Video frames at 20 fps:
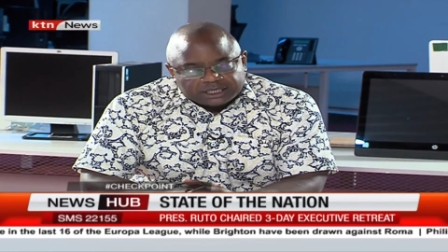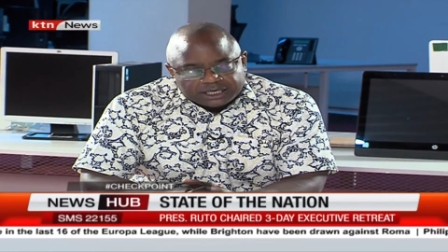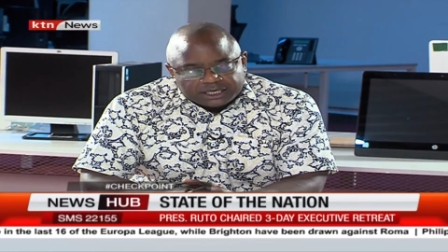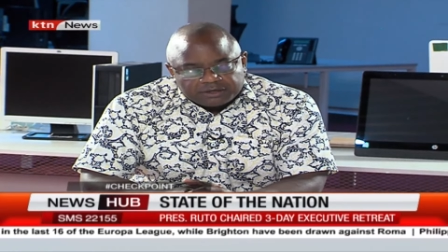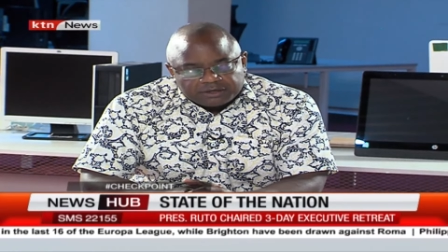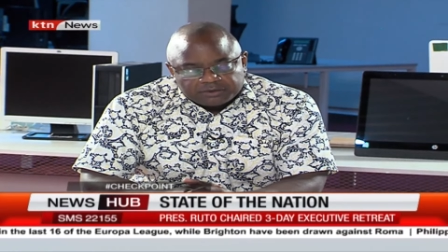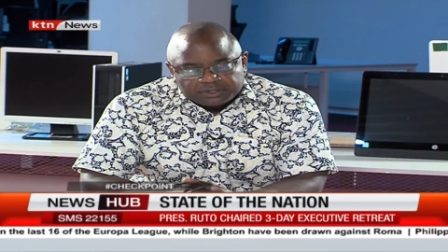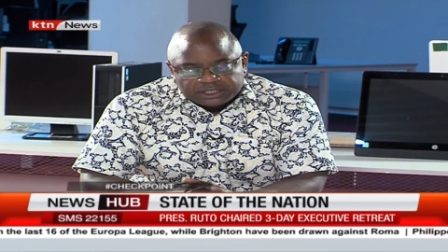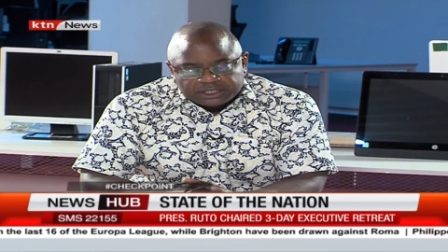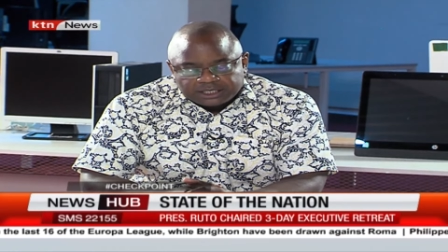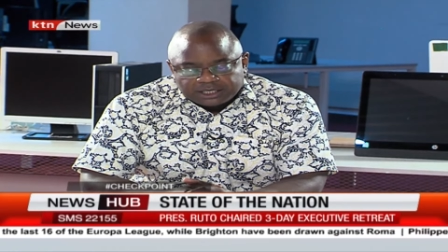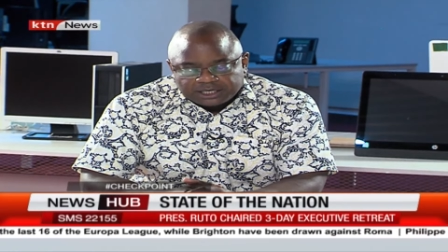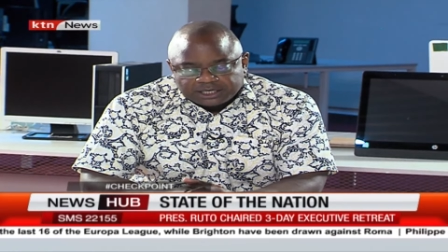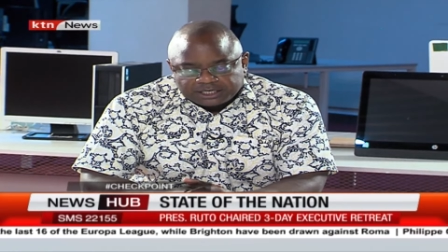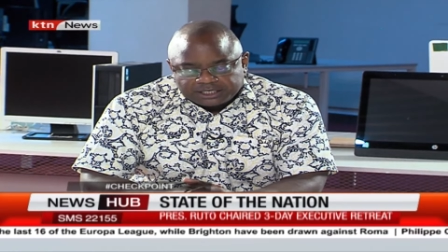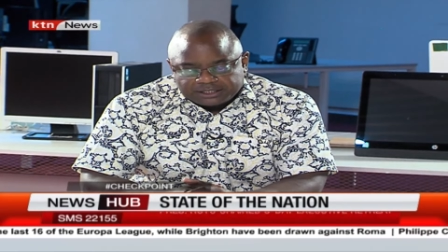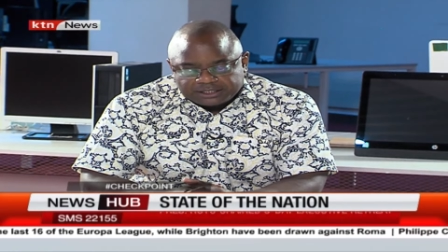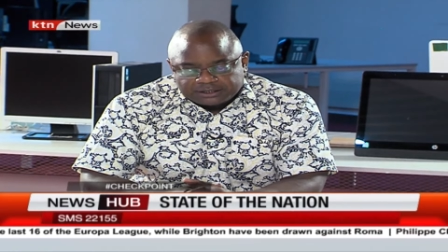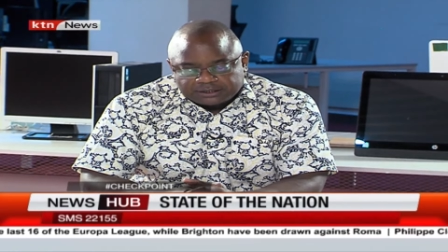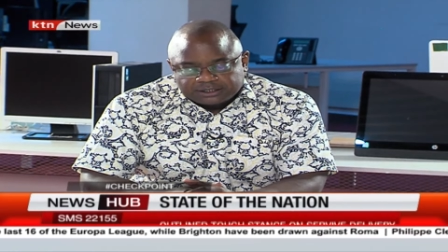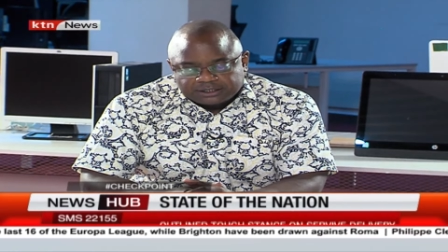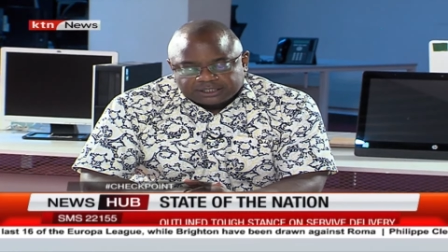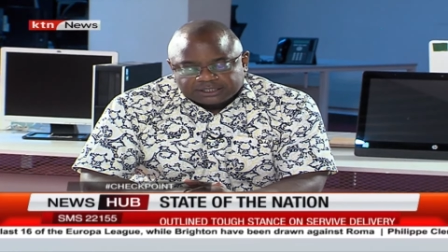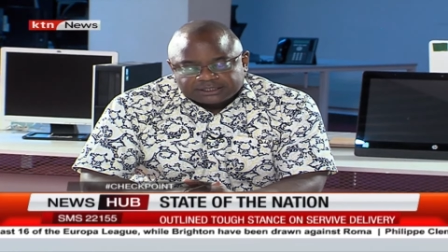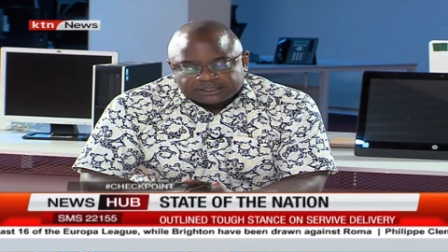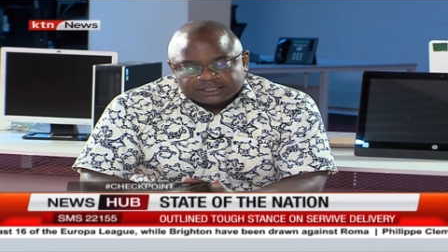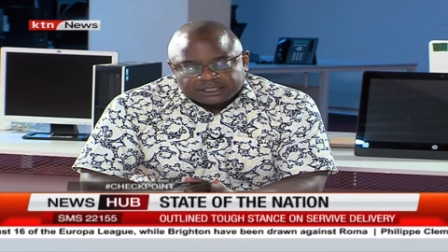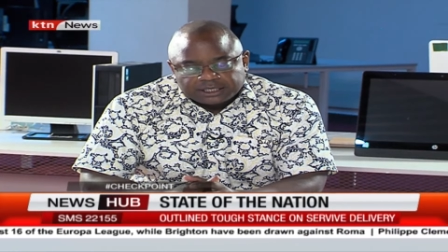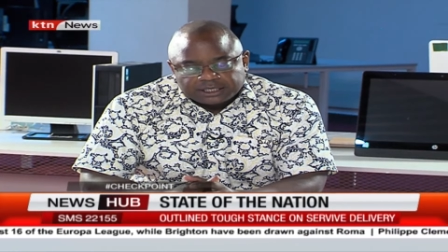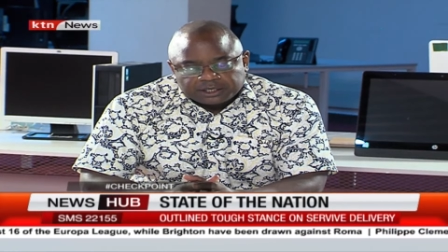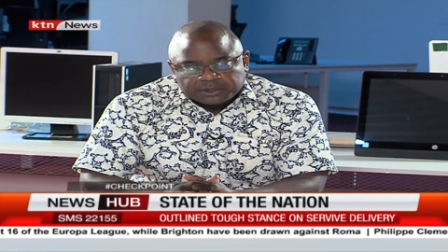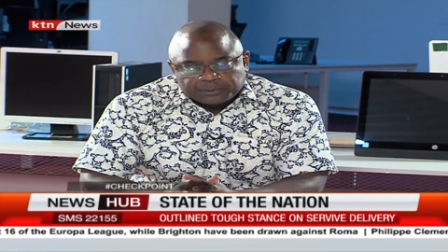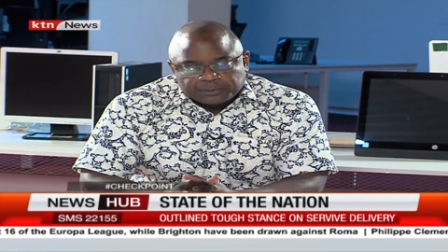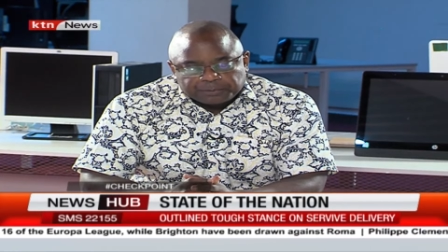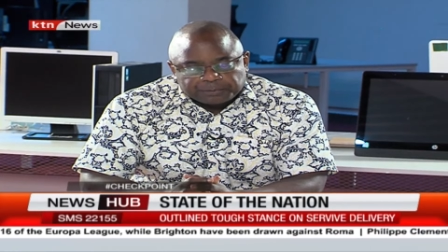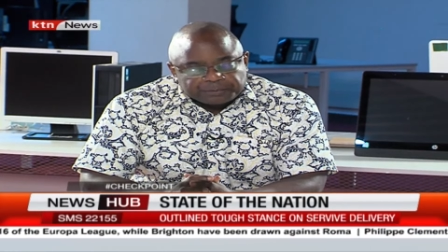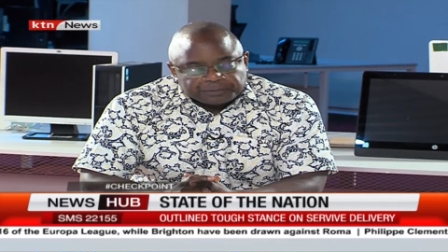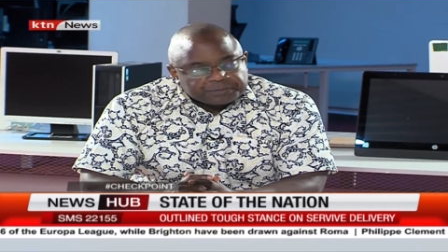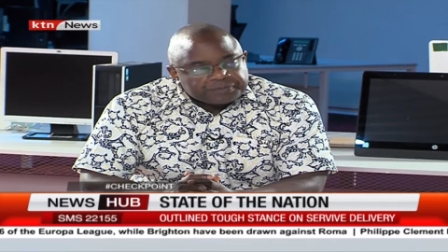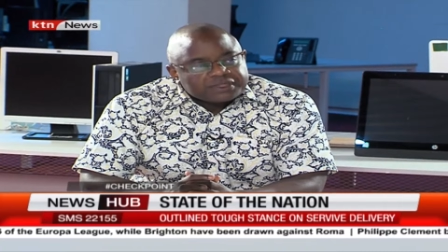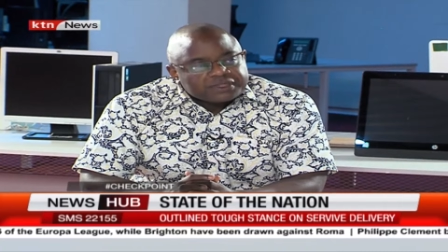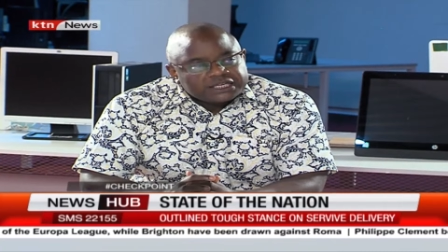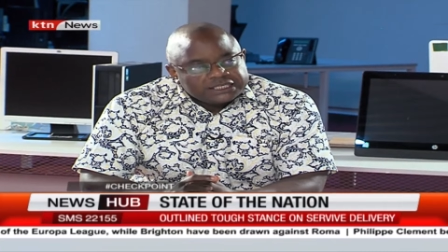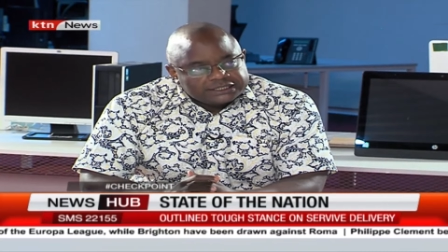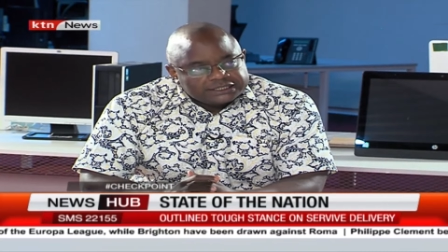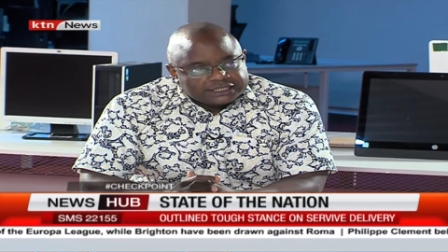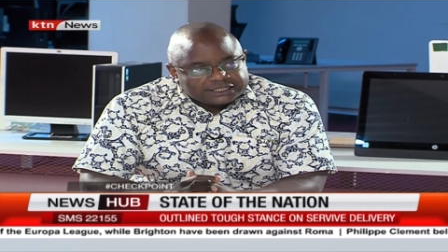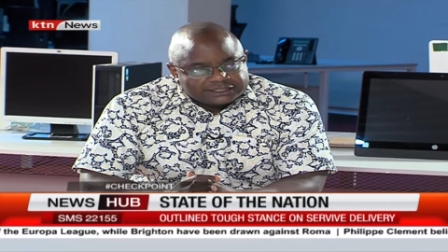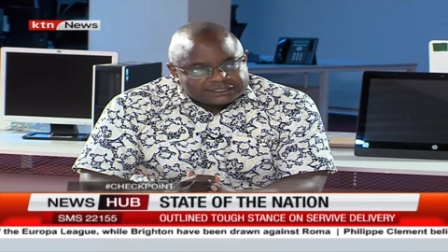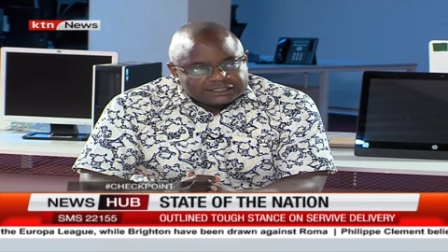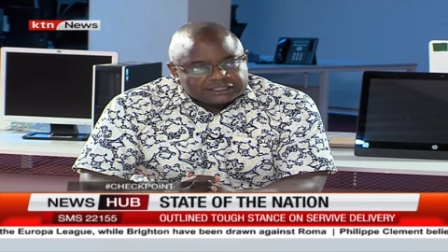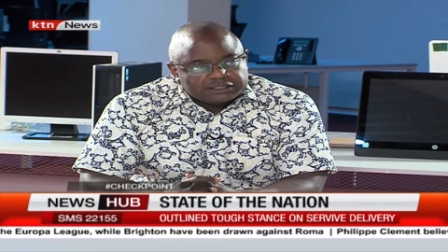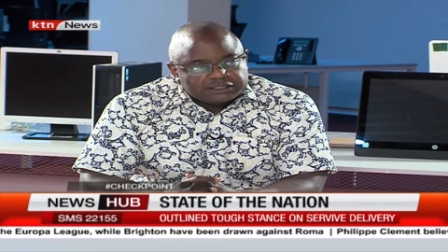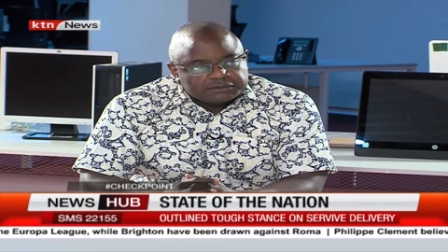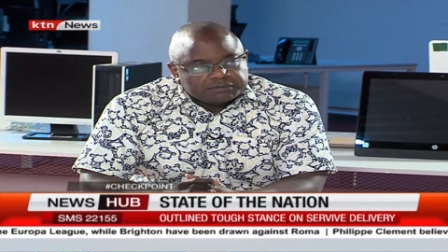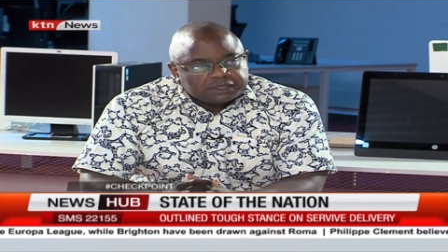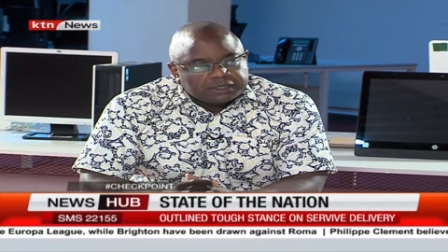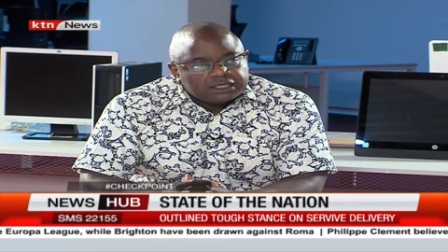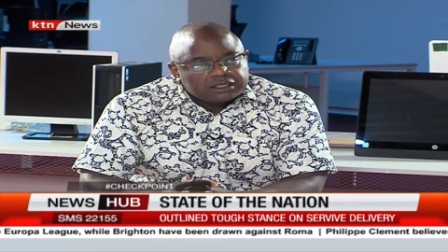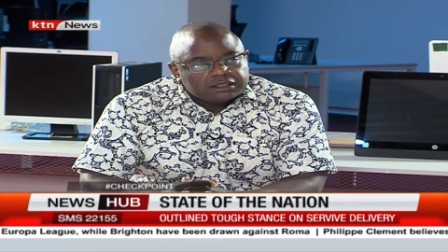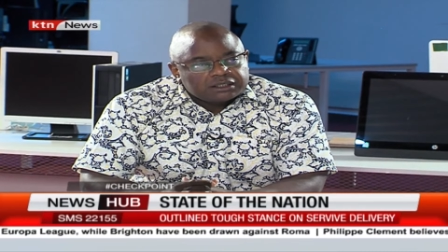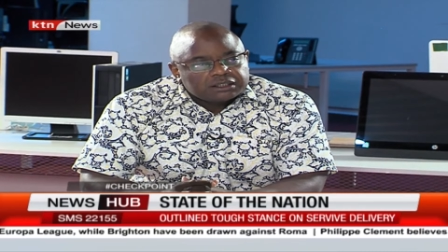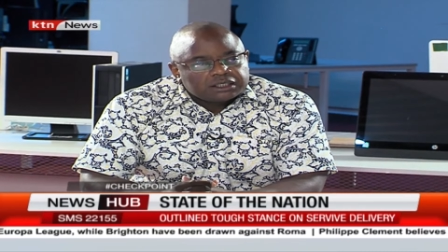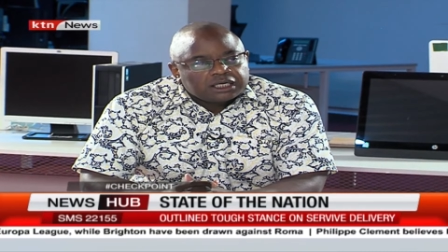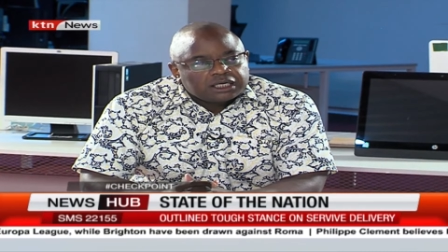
Raila Odinga is that uh, he's a statesman,